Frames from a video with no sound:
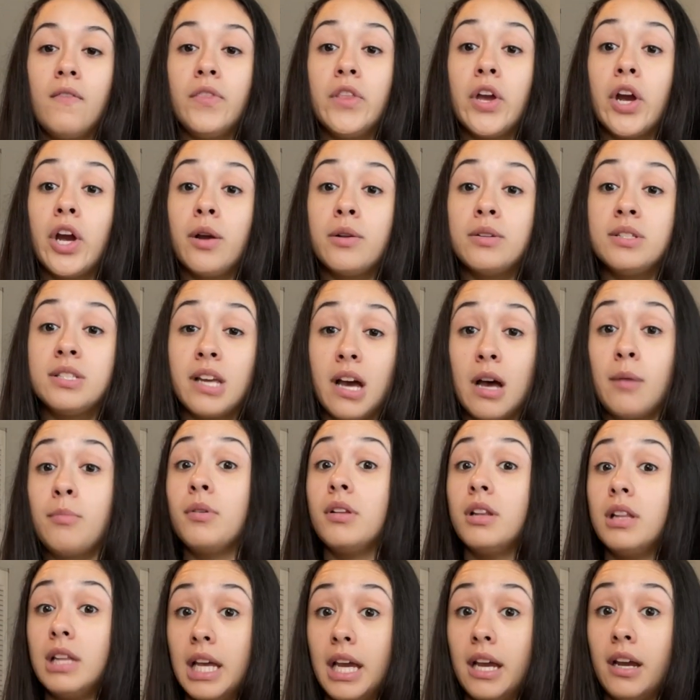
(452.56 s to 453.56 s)
they're double
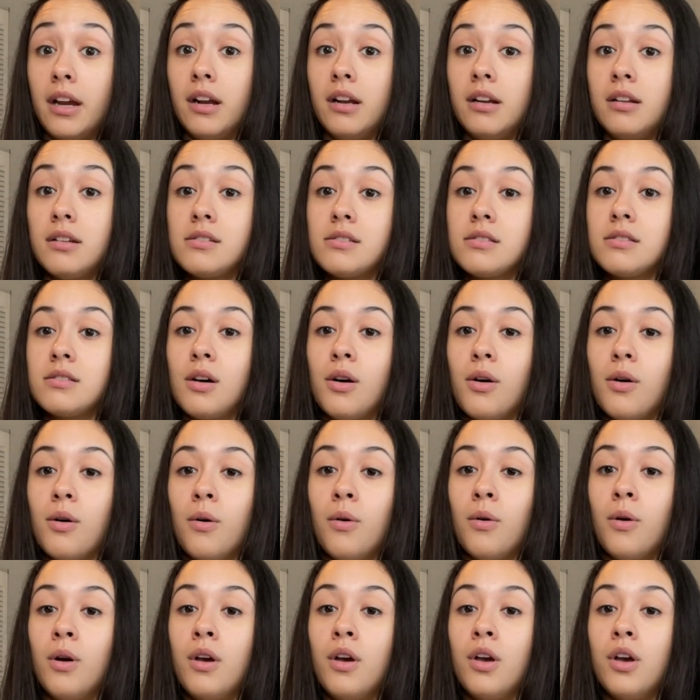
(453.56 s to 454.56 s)
layered,
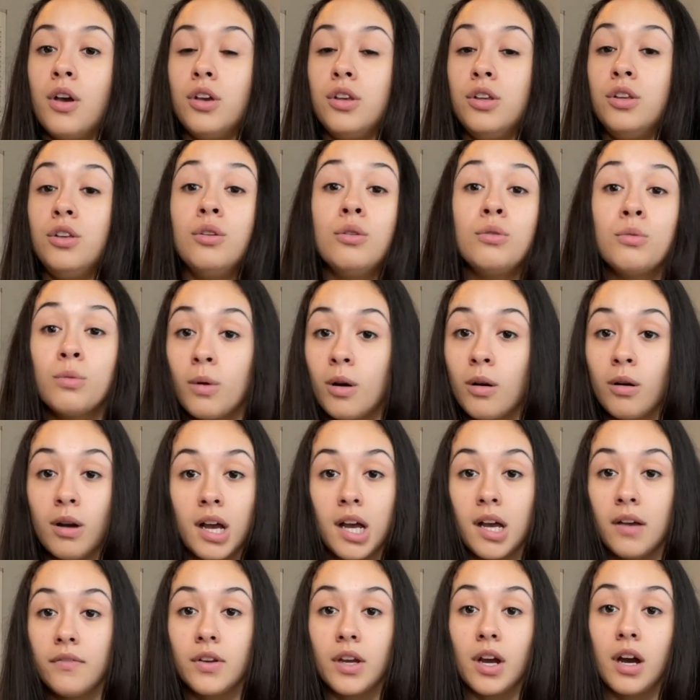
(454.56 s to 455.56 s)
so you won't
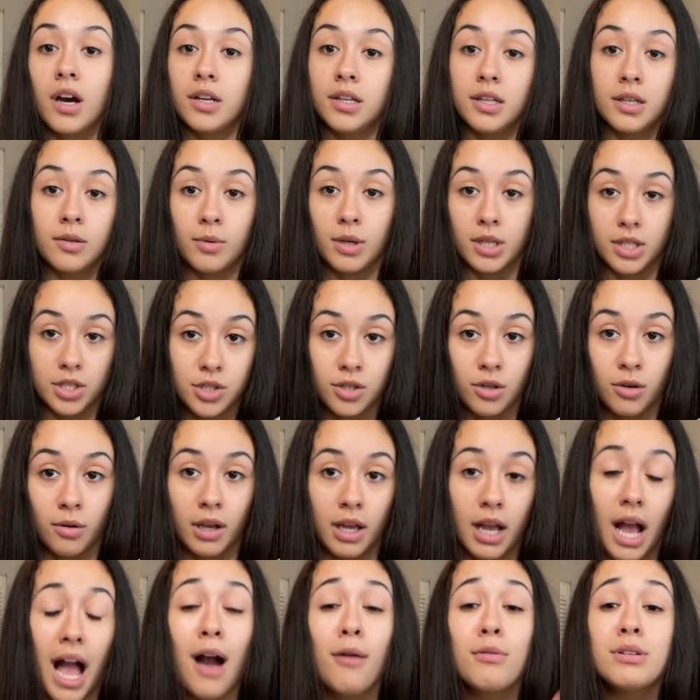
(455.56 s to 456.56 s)
have your underwear
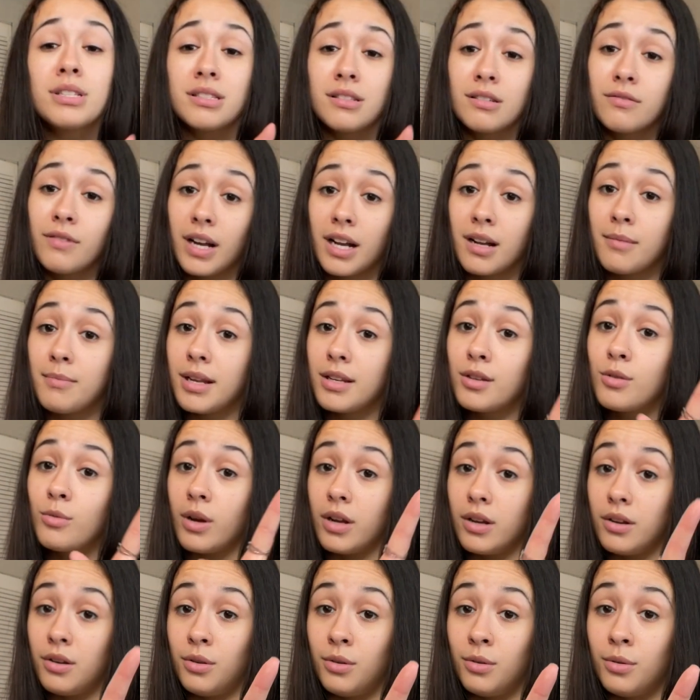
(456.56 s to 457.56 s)
showing. I would still recommend you wear
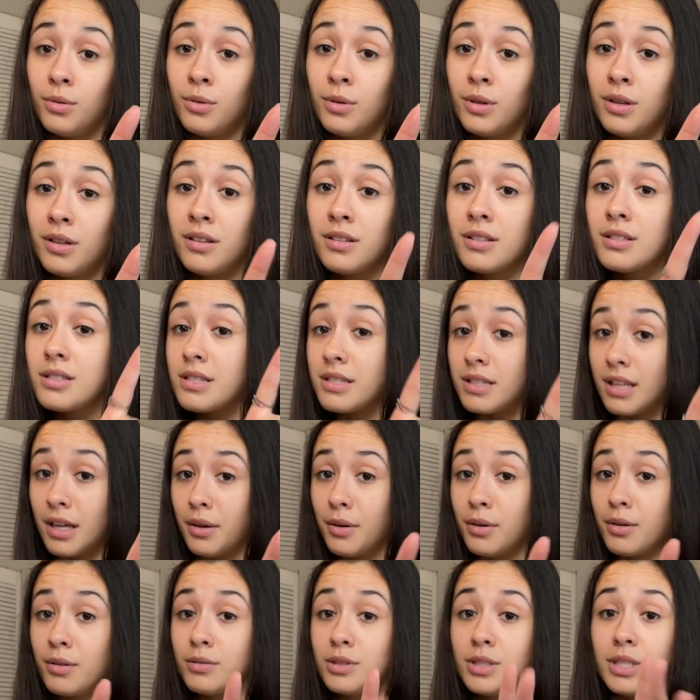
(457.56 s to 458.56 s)
nude
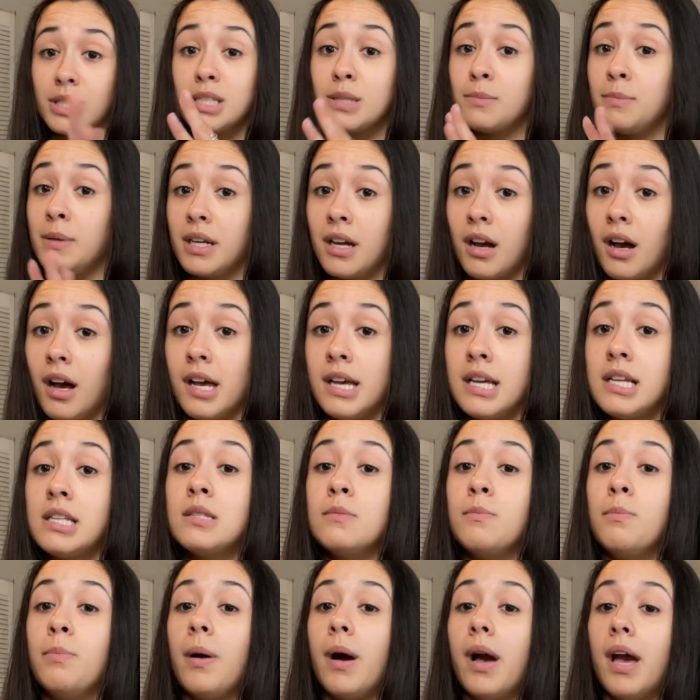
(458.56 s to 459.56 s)
still, just because,
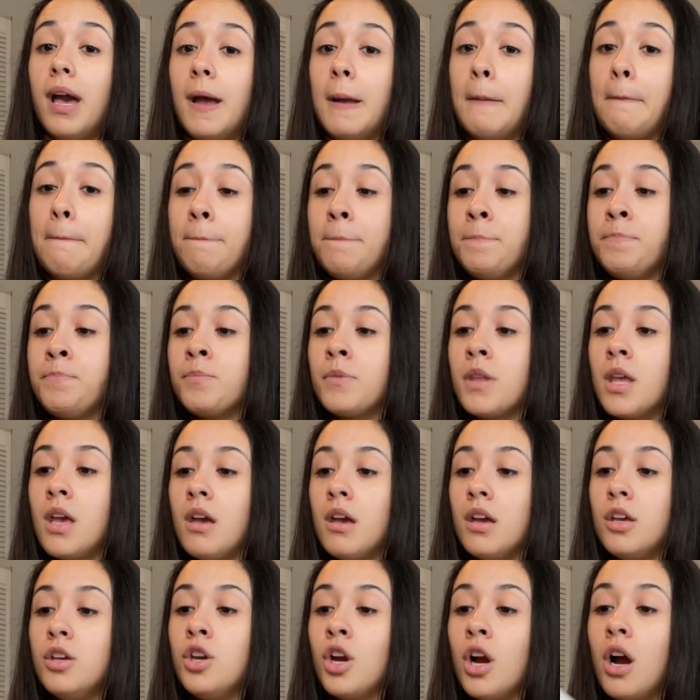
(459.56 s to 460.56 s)
but
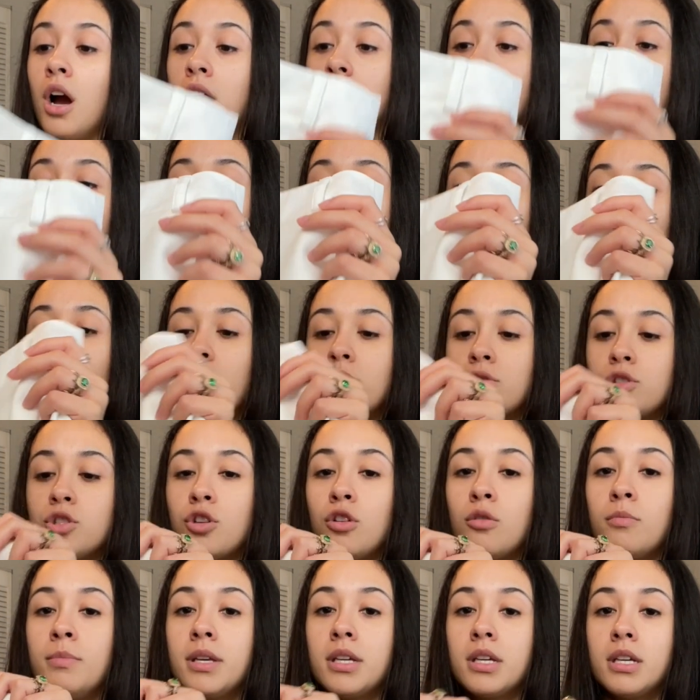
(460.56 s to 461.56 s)
your underwear won't
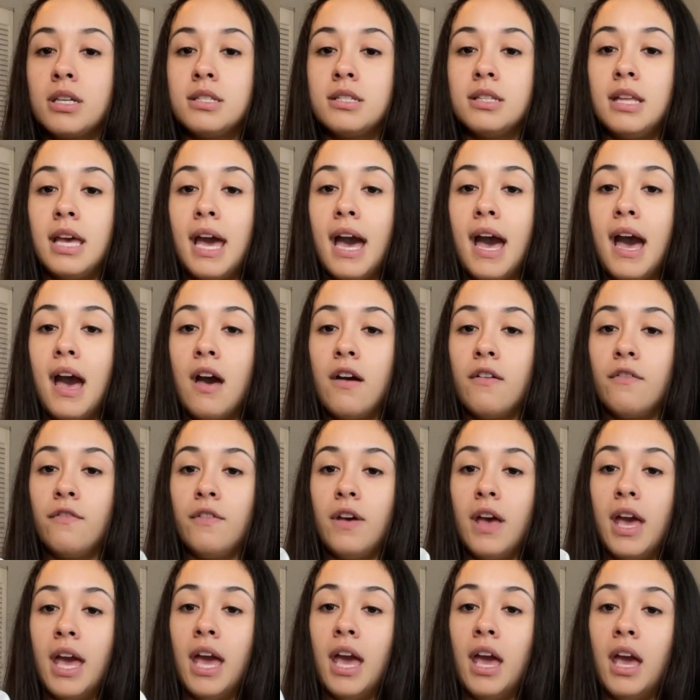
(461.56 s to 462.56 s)
show because they have
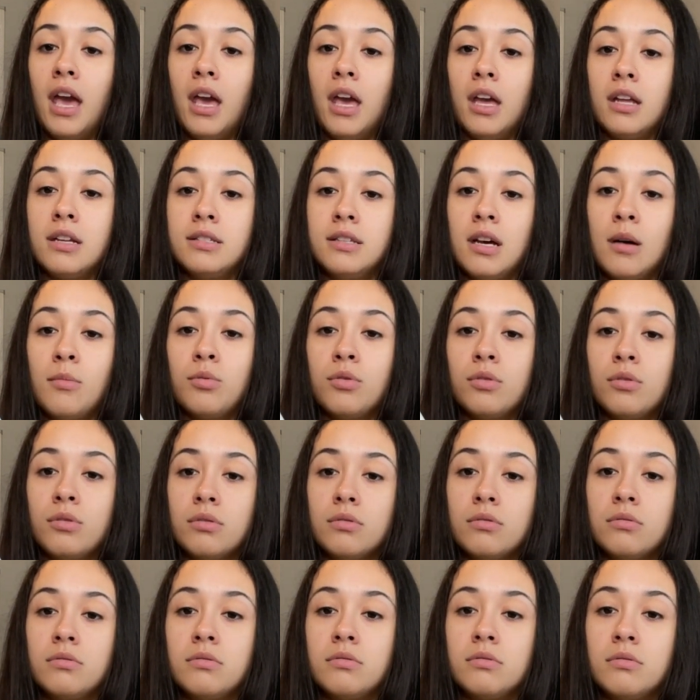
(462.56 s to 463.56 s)
a
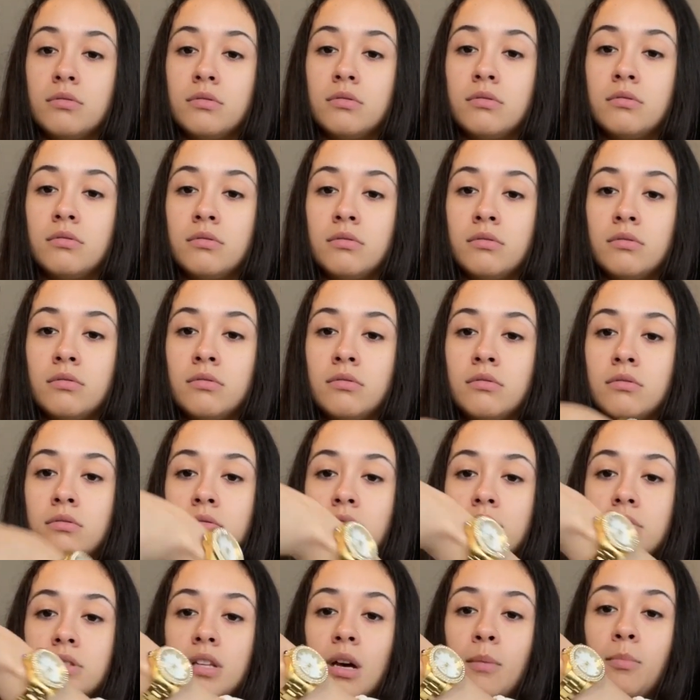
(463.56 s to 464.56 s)
double
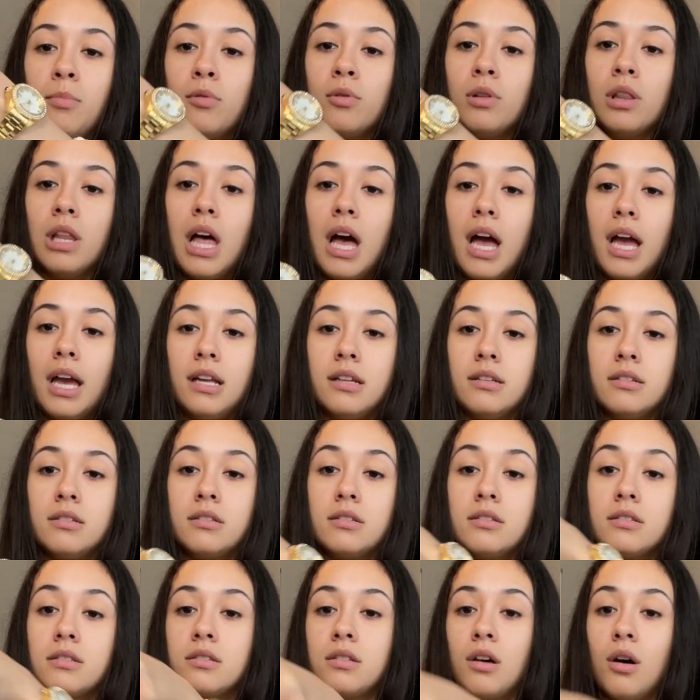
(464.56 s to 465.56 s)
lined,
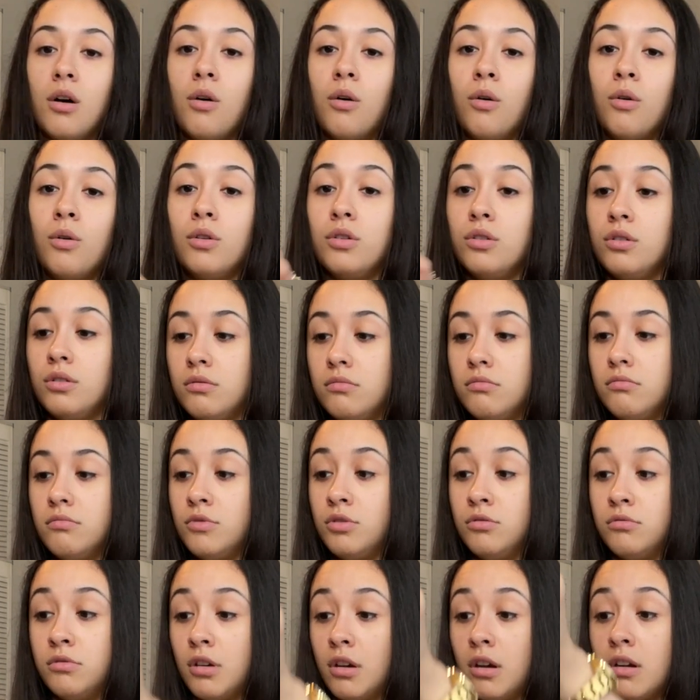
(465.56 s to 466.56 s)
so
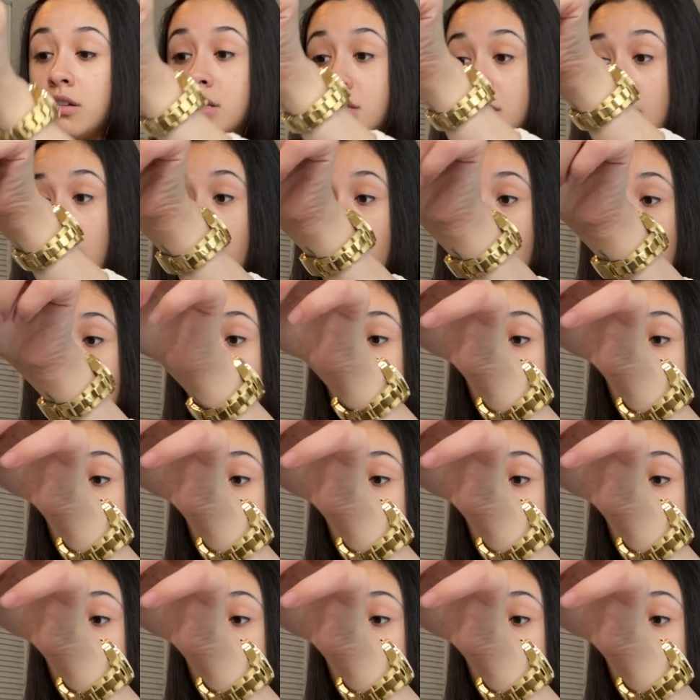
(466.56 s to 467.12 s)
you're safe.